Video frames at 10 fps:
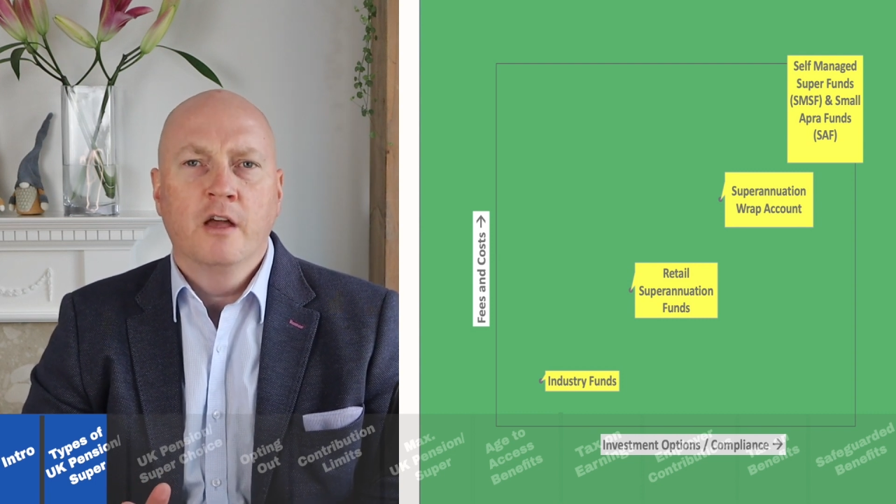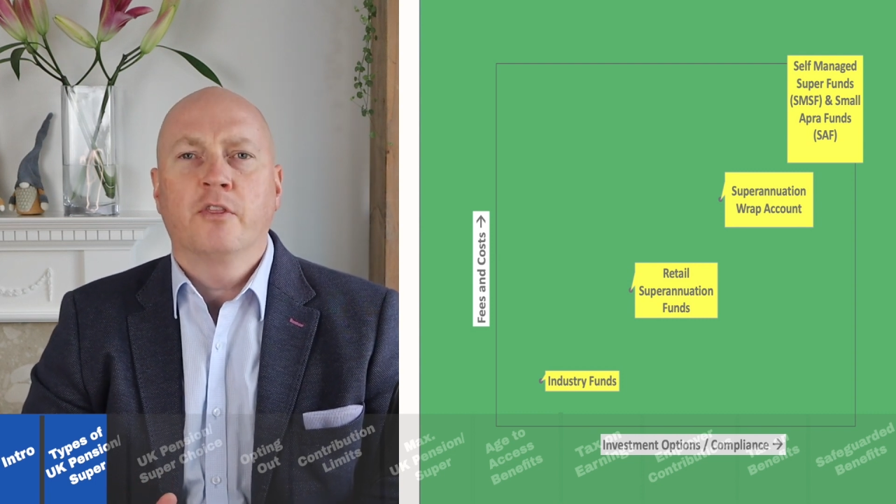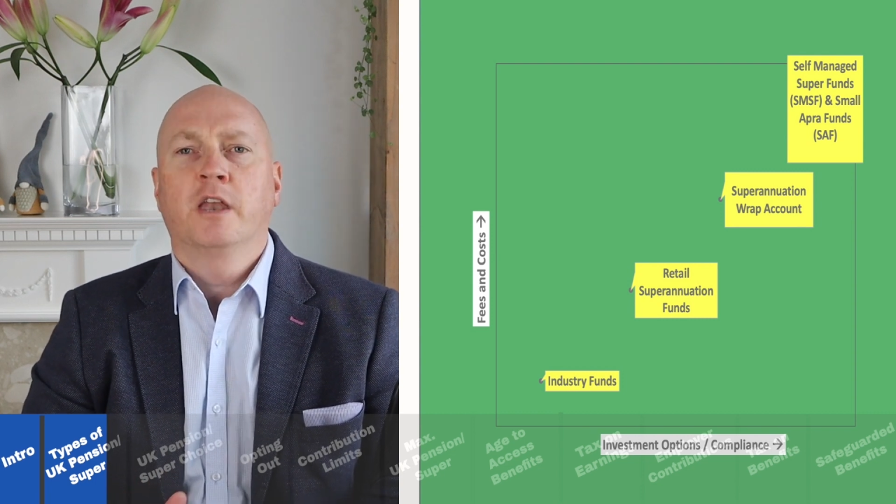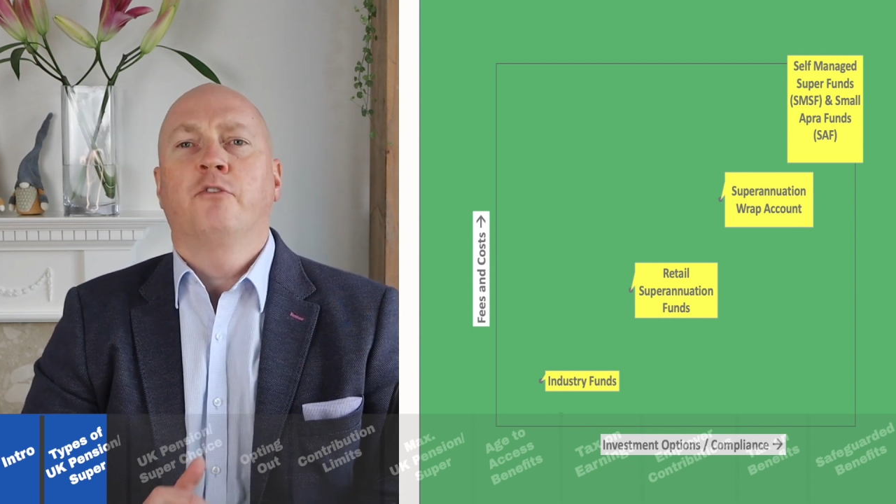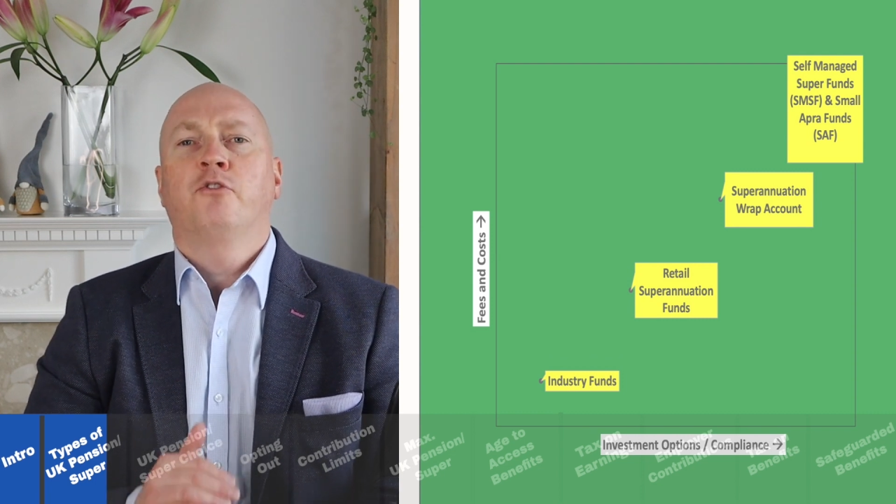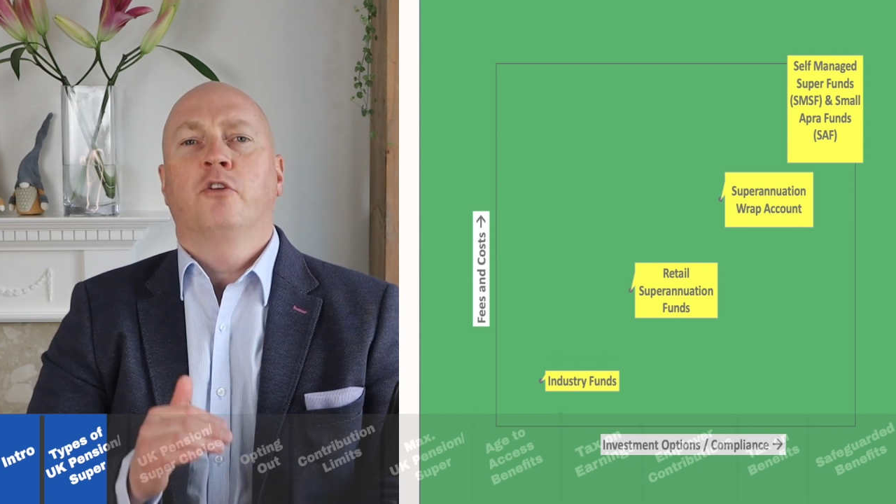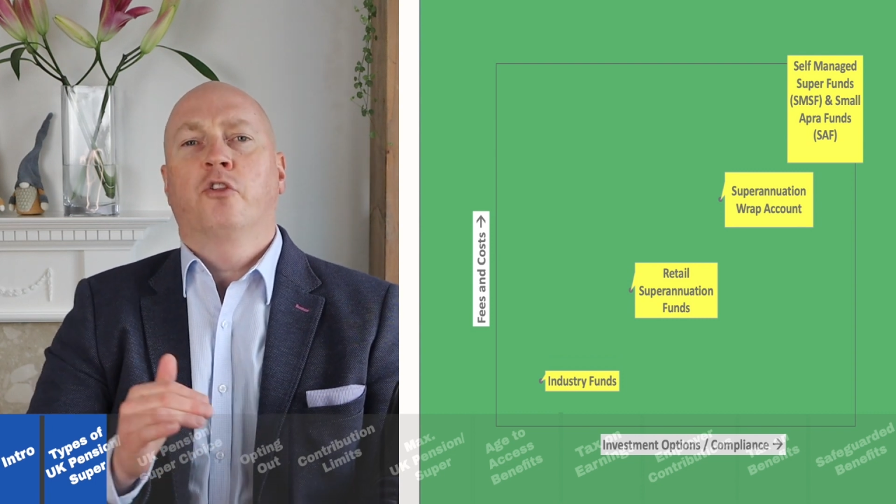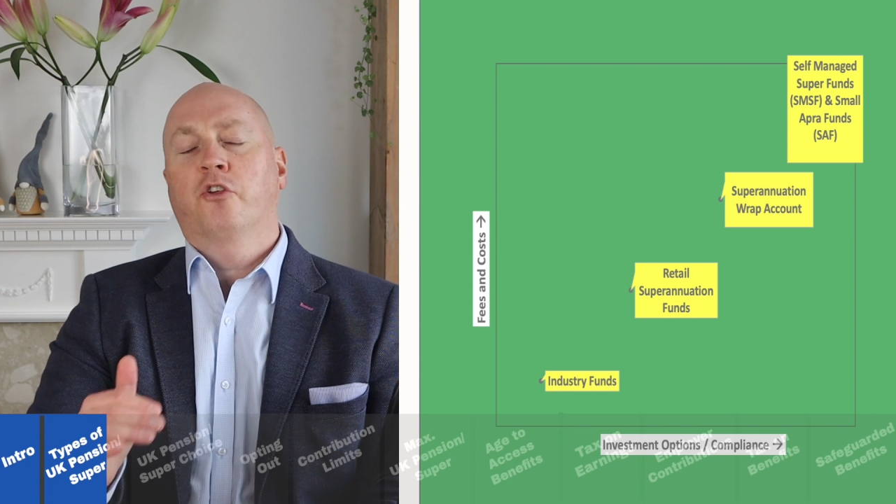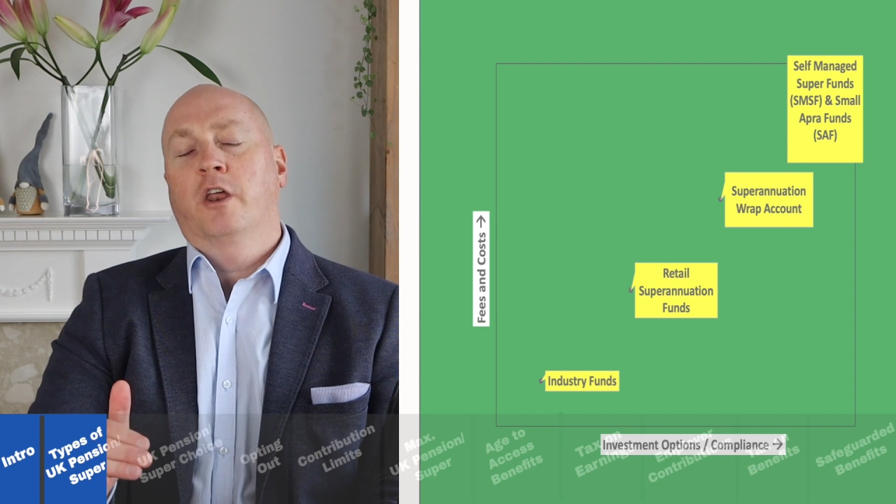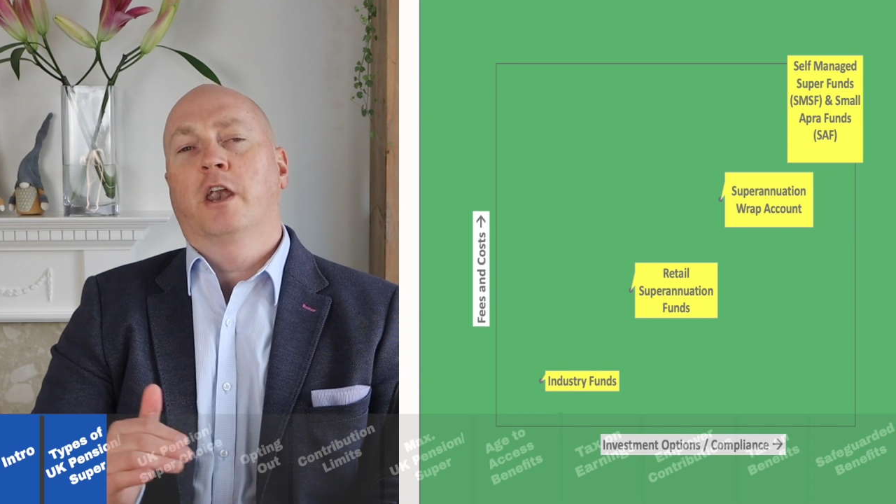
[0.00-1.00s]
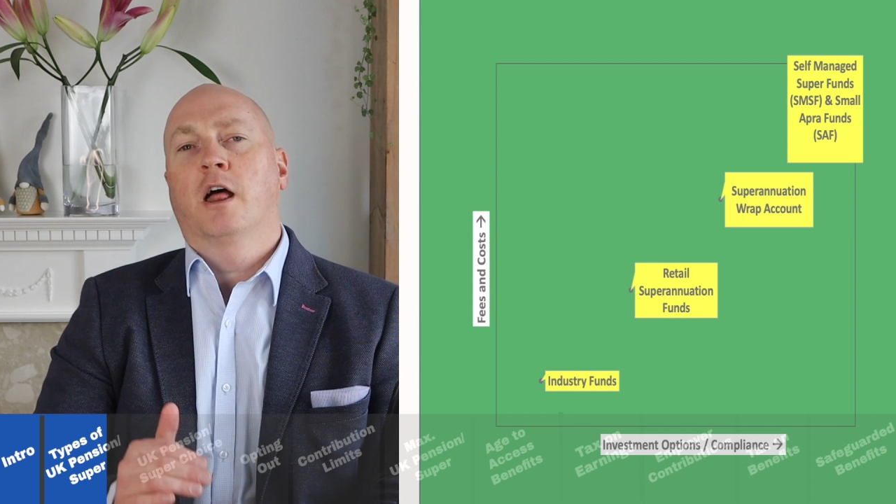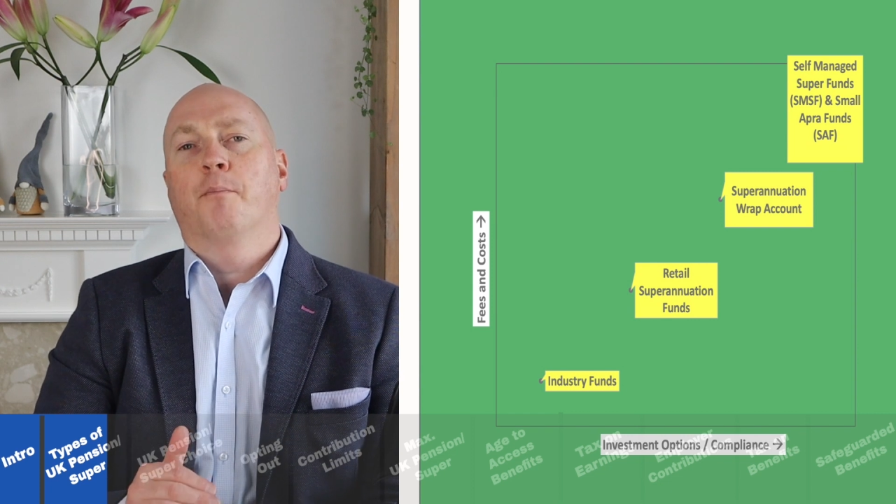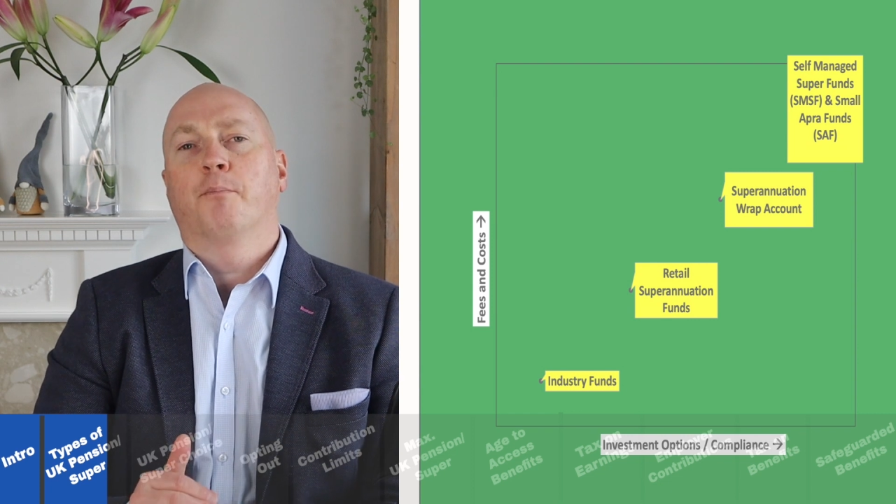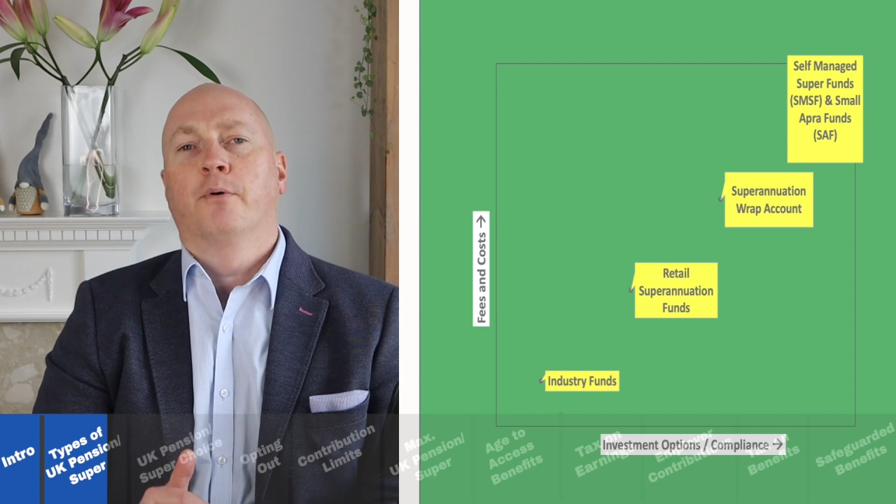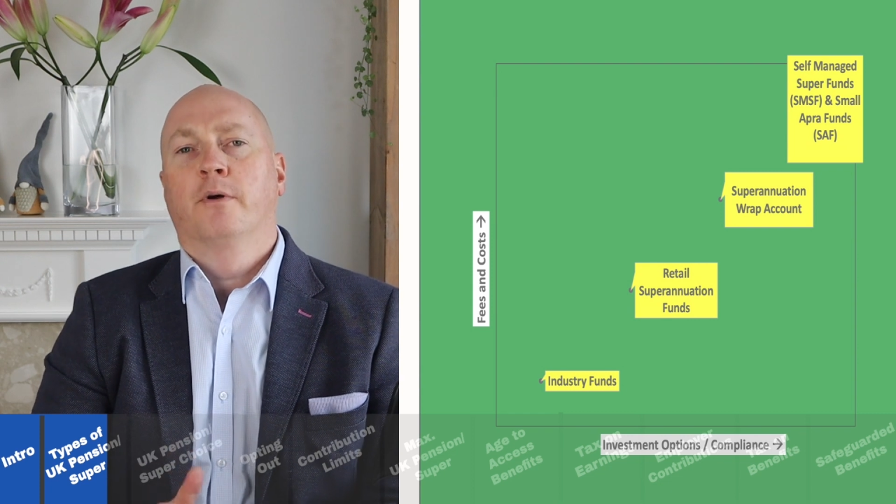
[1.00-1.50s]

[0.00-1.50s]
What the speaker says: than if you'd set it up